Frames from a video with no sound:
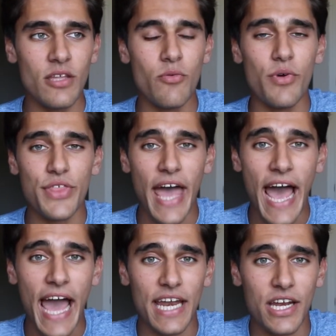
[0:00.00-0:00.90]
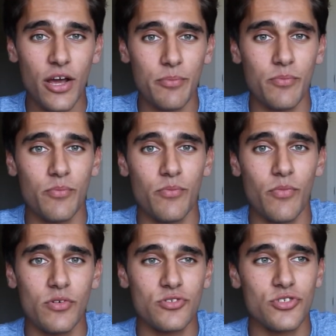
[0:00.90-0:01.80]
with that I ended up,
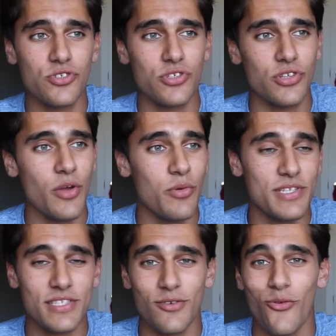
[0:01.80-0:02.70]
it was